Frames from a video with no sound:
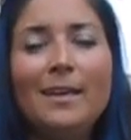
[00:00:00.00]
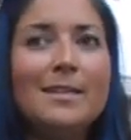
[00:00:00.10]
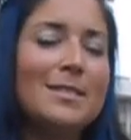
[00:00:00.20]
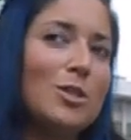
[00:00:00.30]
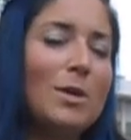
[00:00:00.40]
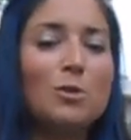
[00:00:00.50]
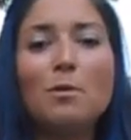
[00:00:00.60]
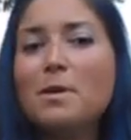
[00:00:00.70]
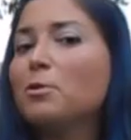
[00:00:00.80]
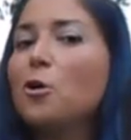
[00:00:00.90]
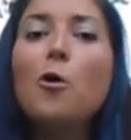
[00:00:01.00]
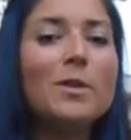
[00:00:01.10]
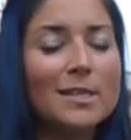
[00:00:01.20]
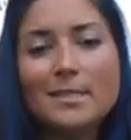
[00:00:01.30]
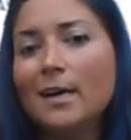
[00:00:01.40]
in a situation where people are
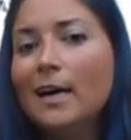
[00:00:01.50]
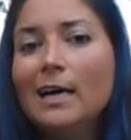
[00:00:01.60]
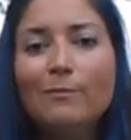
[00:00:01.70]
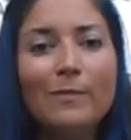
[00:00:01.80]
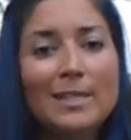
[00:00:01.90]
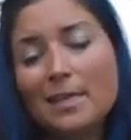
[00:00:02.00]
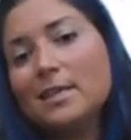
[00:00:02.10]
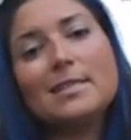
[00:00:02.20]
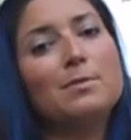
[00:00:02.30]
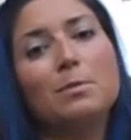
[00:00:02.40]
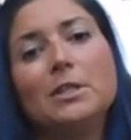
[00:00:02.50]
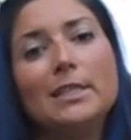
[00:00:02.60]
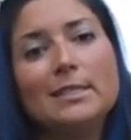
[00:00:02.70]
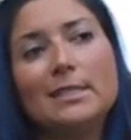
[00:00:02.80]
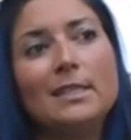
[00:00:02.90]
homeless. Um, it's unacceptable
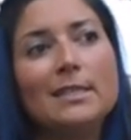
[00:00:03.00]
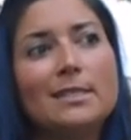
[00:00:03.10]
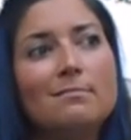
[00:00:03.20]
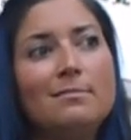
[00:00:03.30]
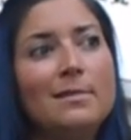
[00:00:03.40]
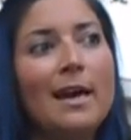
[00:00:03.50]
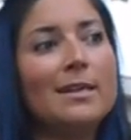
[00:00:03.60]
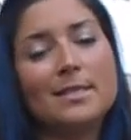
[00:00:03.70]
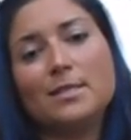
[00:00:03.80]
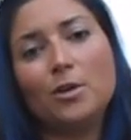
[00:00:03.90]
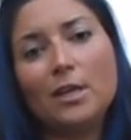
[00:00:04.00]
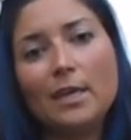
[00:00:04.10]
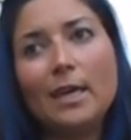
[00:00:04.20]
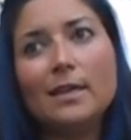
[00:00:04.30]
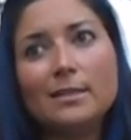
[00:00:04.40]
and it's, and it's not necessary
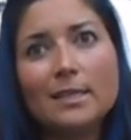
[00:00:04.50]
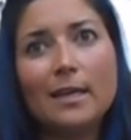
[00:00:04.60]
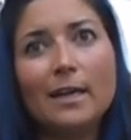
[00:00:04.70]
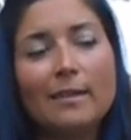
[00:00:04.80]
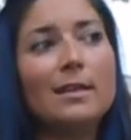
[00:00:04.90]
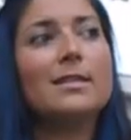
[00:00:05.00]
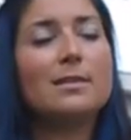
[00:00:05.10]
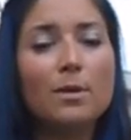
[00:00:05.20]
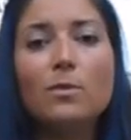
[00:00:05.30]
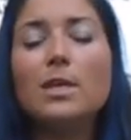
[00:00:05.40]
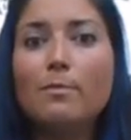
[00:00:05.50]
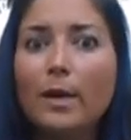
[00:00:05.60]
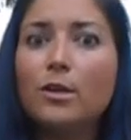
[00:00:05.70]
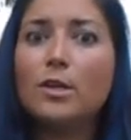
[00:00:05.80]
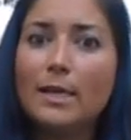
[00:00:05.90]
and uh, I think that's something we can
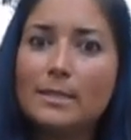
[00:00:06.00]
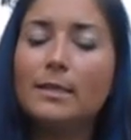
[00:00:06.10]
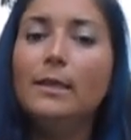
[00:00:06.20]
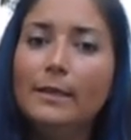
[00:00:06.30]
better address.